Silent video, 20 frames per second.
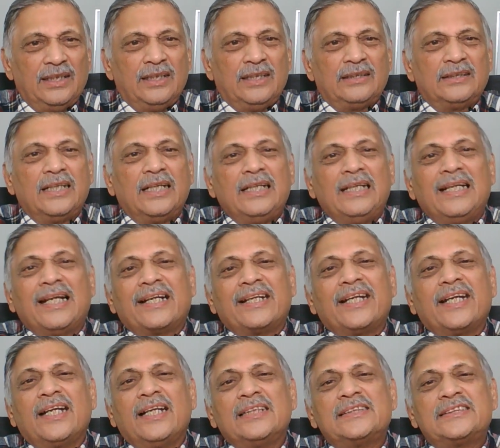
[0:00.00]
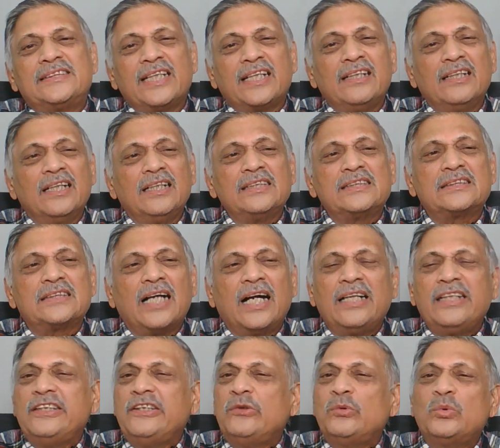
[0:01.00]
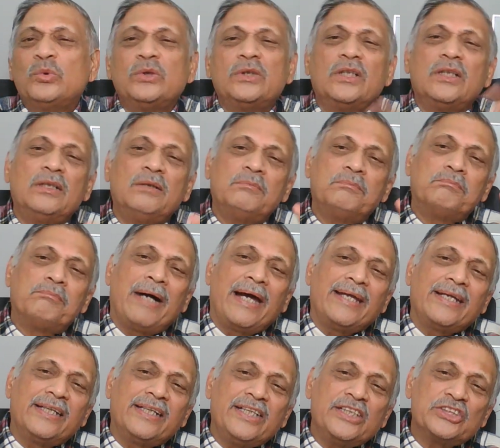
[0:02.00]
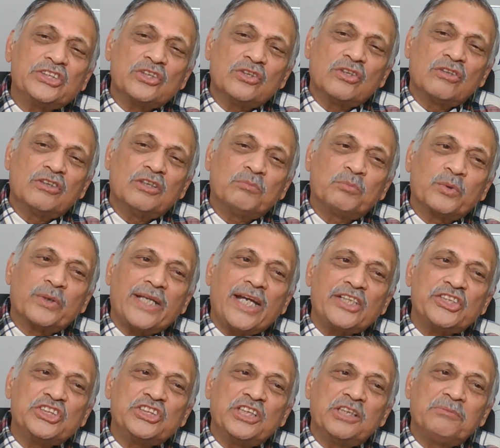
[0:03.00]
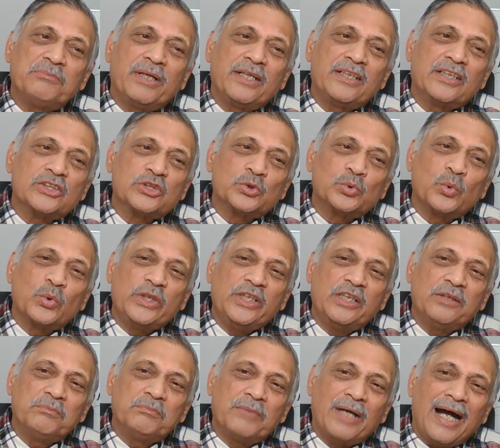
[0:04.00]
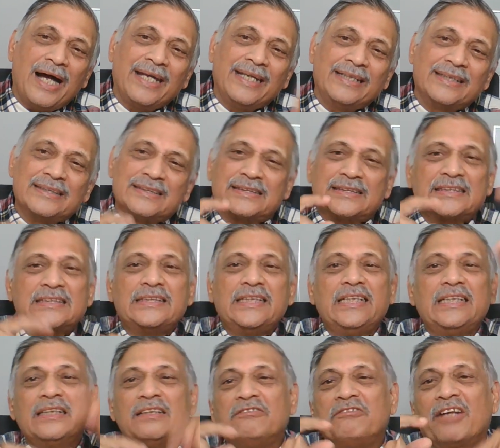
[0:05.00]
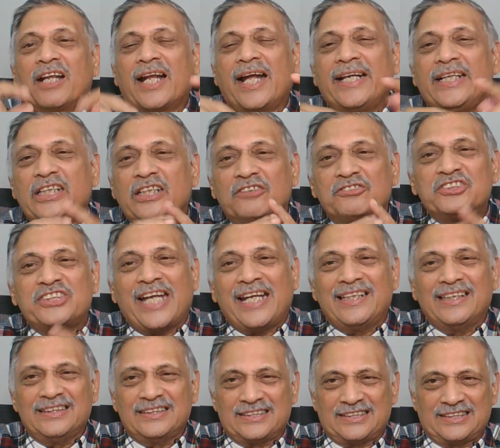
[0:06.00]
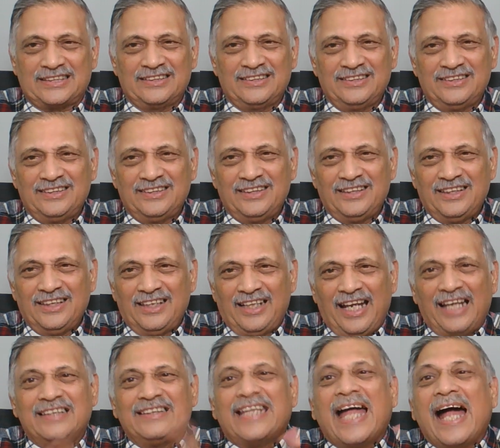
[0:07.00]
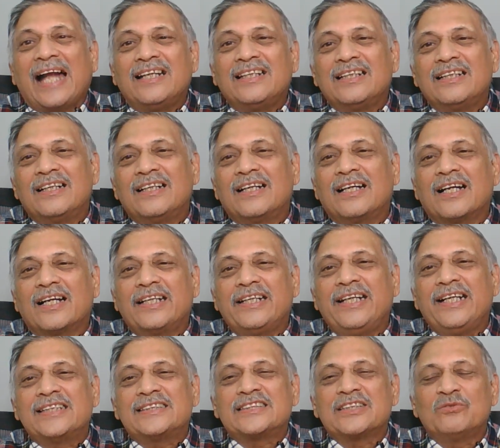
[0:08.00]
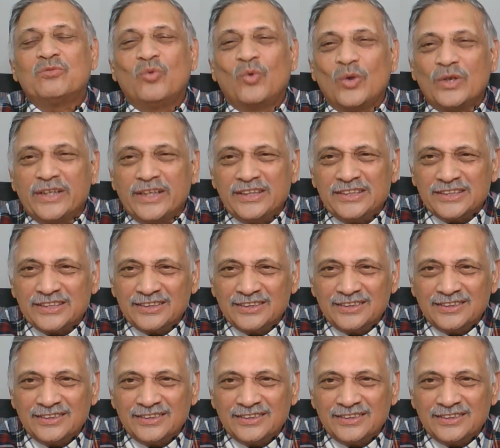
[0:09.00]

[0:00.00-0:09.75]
The electrical signals are due to the migration of the potassium and the sodium ions in the variety of channels, and that creates a voltage,